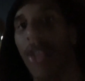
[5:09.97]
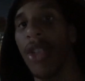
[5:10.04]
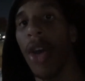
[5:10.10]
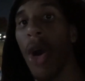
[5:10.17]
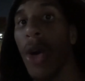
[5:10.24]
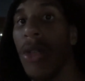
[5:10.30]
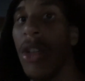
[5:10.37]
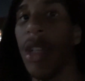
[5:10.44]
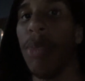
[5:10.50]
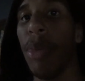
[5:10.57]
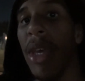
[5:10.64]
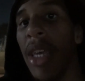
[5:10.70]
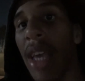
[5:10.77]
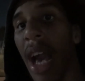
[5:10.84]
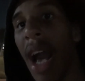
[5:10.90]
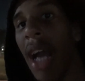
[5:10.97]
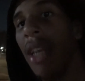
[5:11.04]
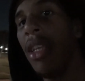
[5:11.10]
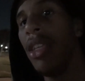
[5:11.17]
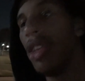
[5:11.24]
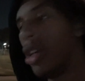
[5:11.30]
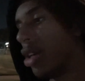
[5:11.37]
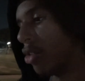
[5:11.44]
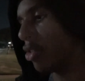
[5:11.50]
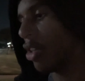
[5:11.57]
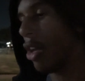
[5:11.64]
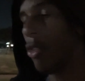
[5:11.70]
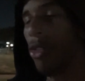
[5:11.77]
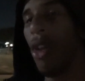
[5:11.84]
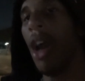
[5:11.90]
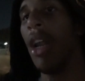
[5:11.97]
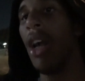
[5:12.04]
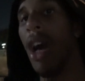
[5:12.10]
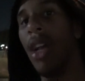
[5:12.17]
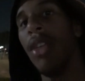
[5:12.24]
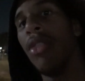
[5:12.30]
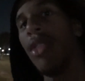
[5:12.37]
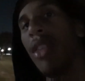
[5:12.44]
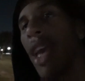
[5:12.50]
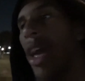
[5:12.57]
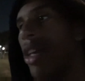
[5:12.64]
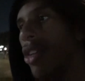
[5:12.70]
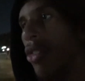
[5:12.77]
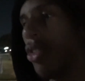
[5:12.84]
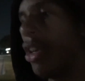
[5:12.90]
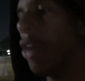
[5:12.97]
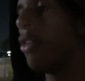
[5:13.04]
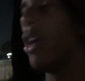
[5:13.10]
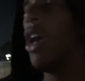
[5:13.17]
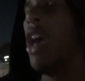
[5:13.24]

So speak kindly to yourself. Try to understand yourself.